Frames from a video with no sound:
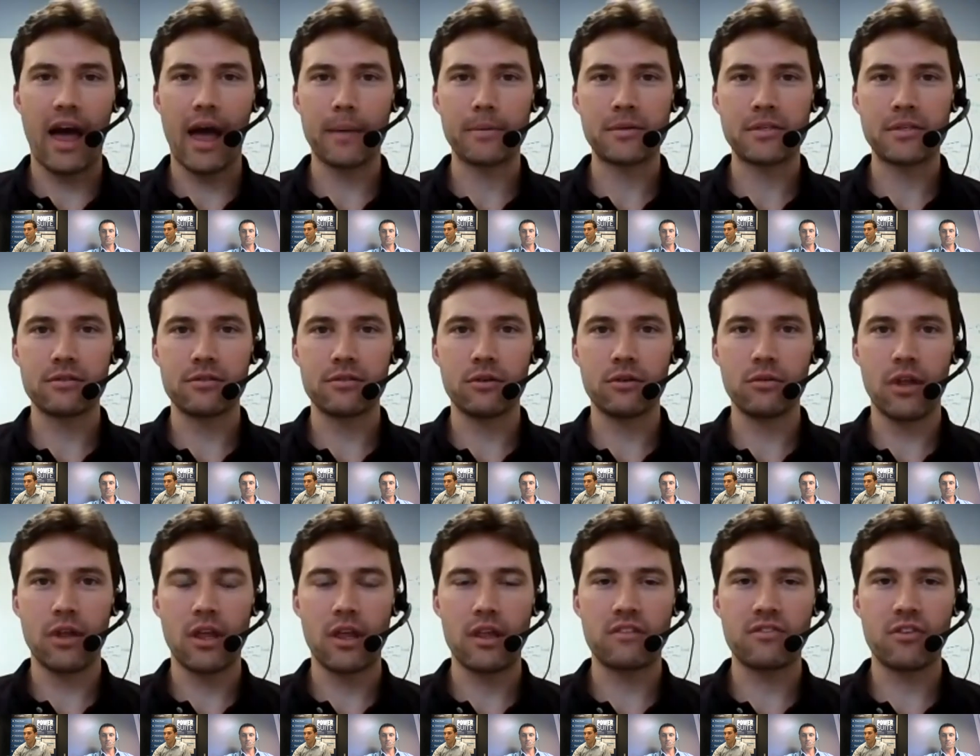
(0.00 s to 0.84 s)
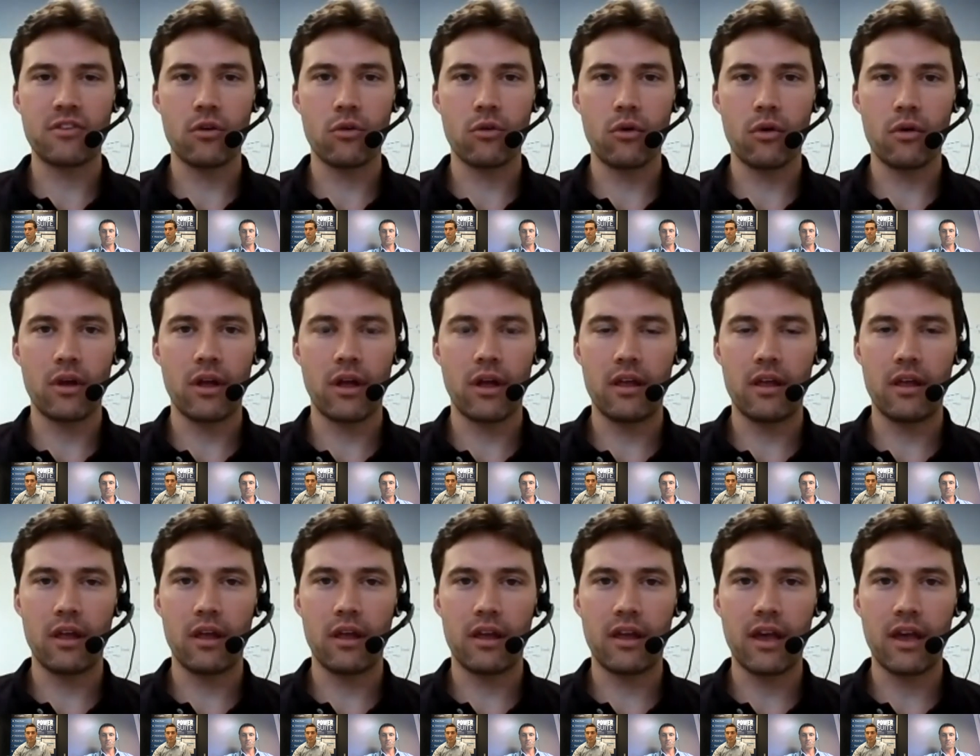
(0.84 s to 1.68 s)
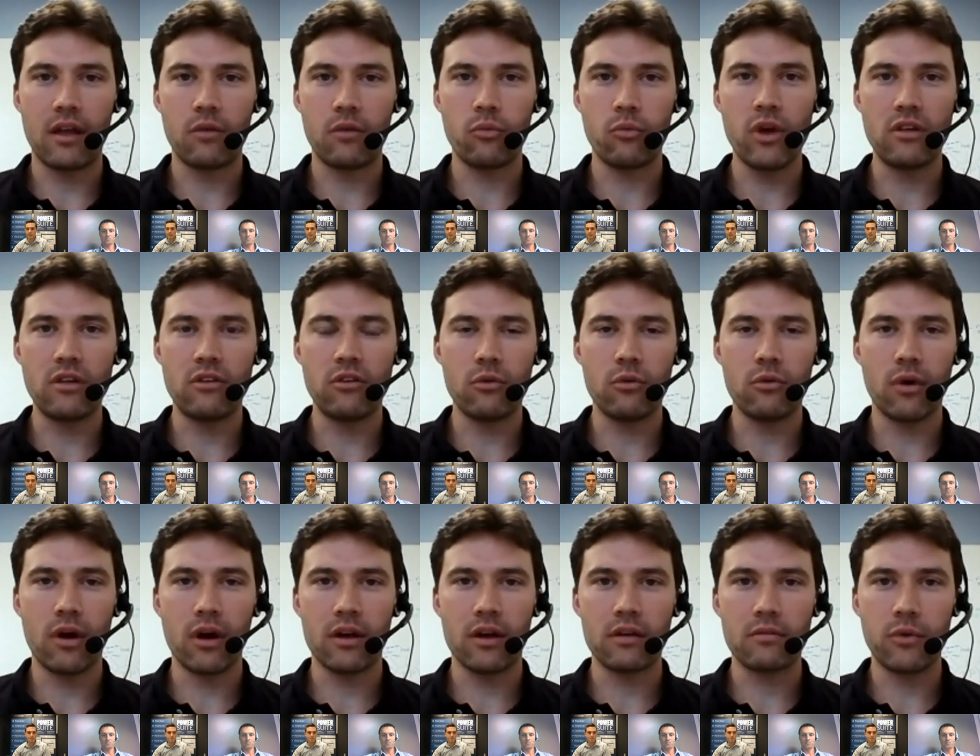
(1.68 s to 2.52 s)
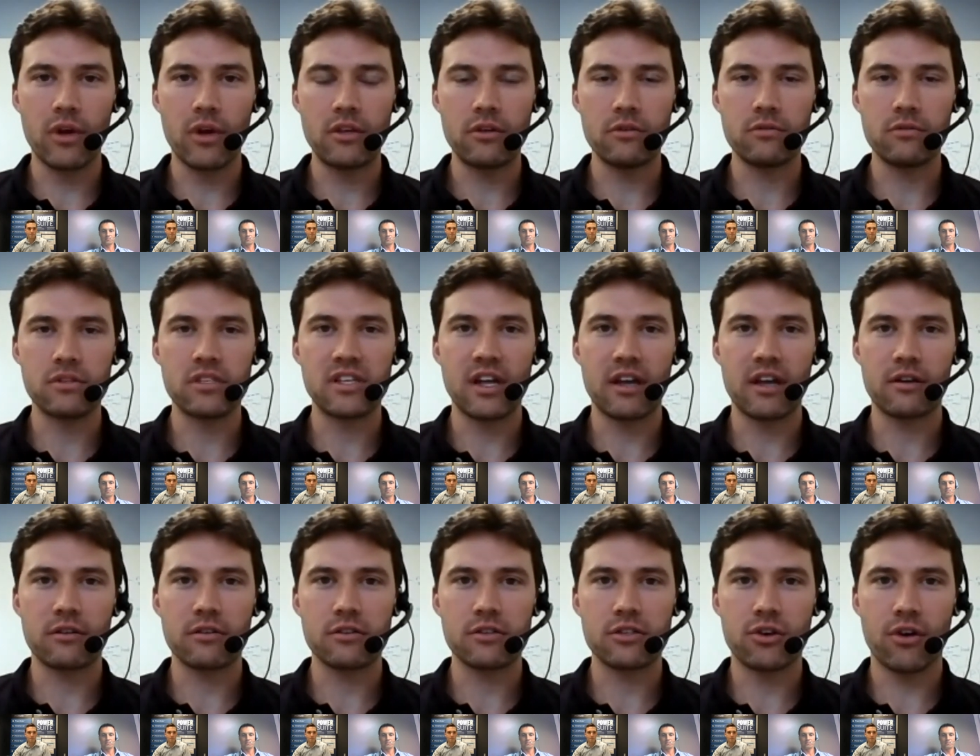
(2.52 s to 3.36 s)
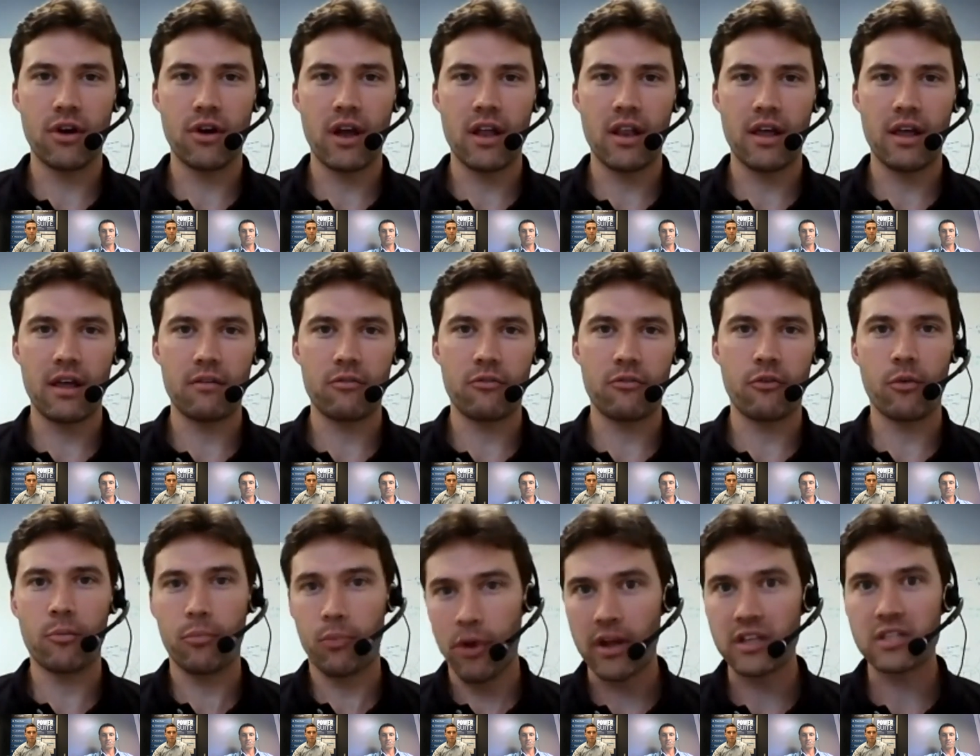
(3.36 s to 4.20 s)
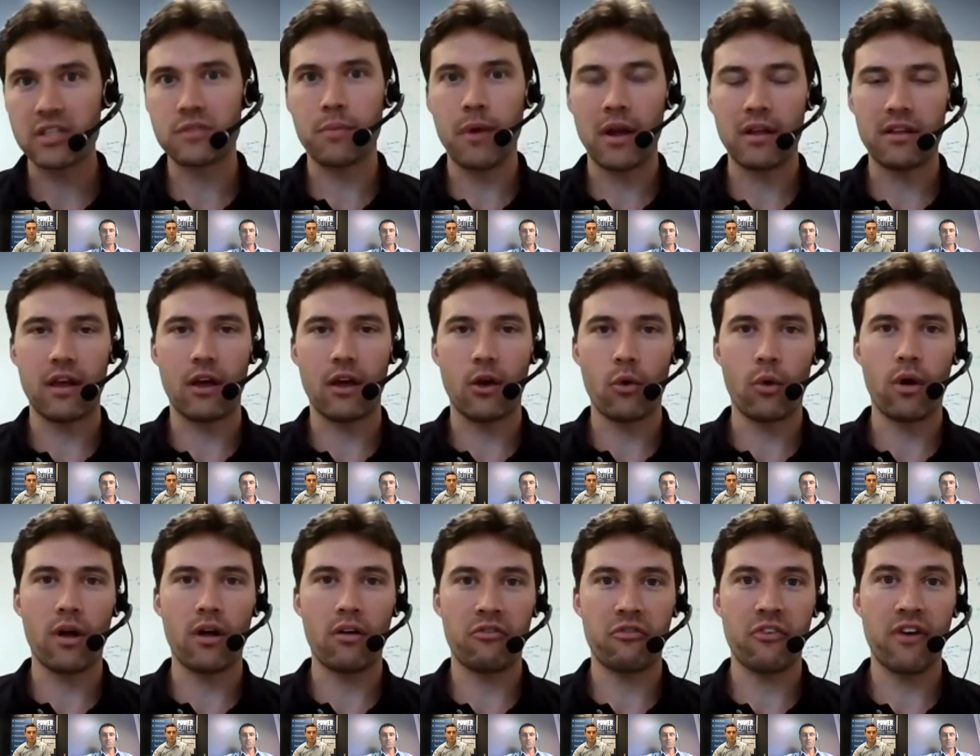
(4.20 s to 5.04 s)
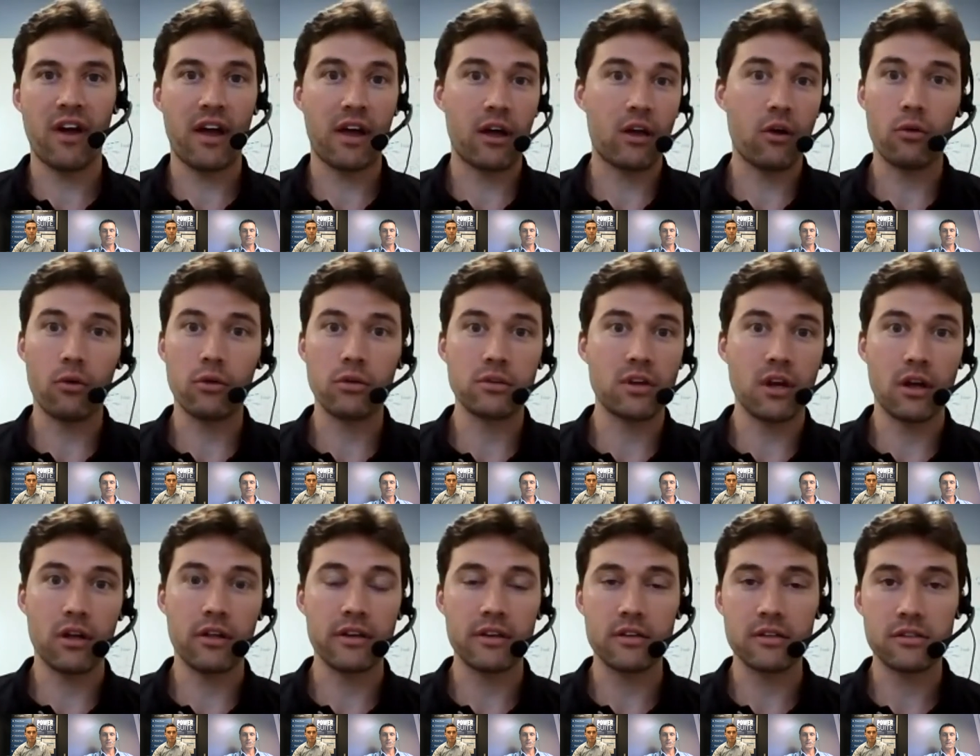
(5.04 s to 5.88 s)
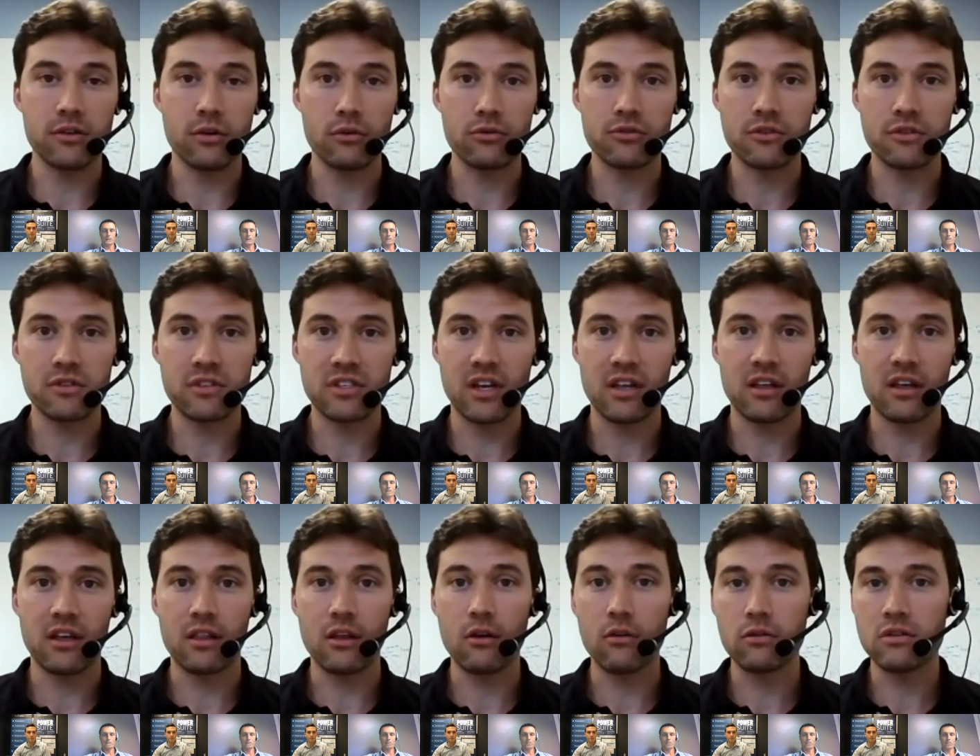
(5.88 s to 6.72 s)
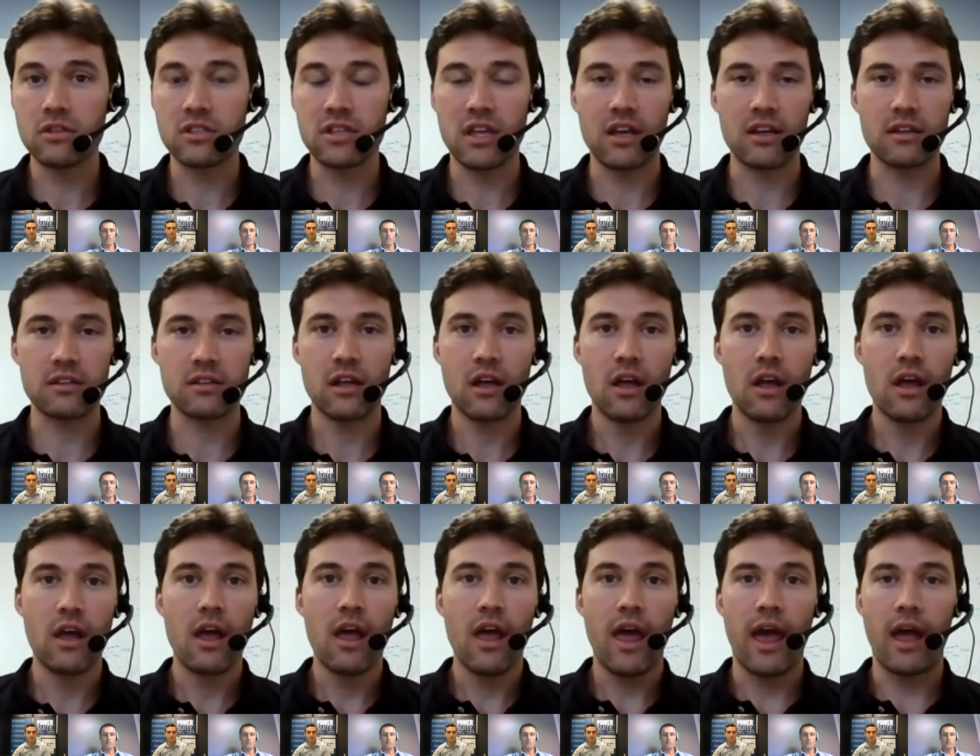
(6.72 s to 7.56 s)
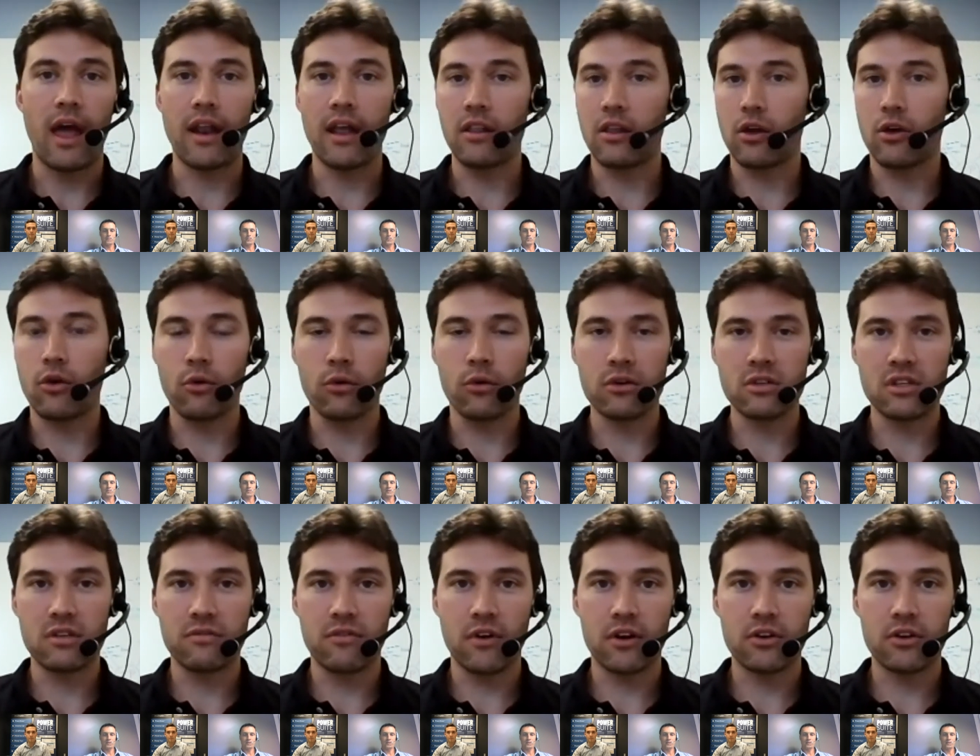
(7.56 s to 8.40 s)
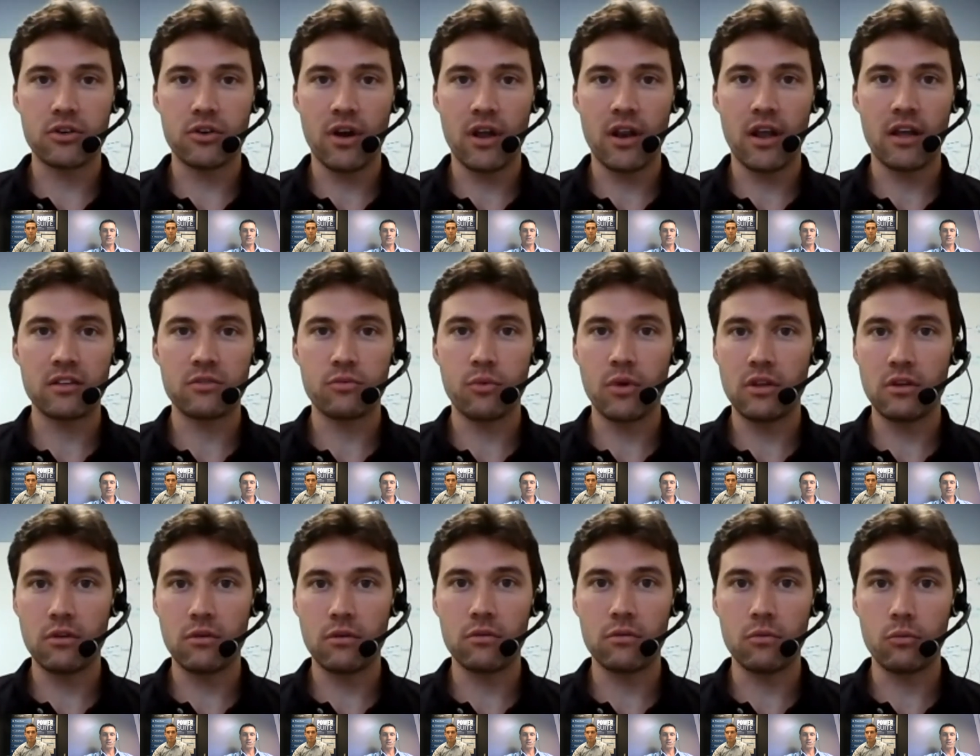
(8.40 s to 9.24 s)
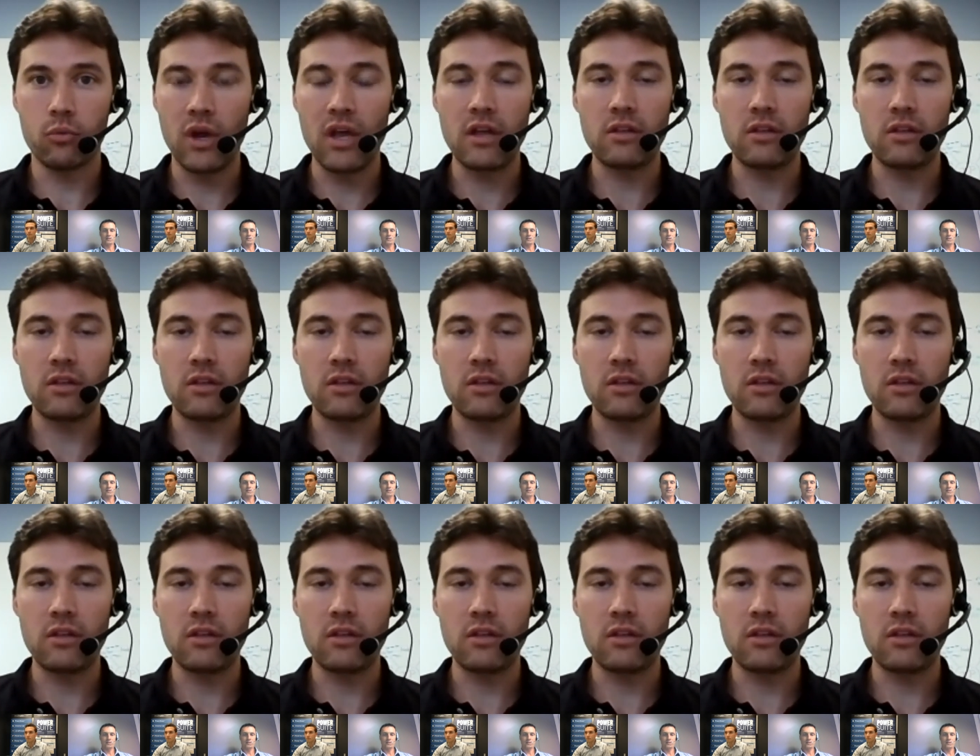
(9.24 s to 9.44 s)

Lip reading: absolutely. So, Ken, we do sales training for prospecting, qualifying, cold calling, social selling, those things. And in the course of our trainings, we do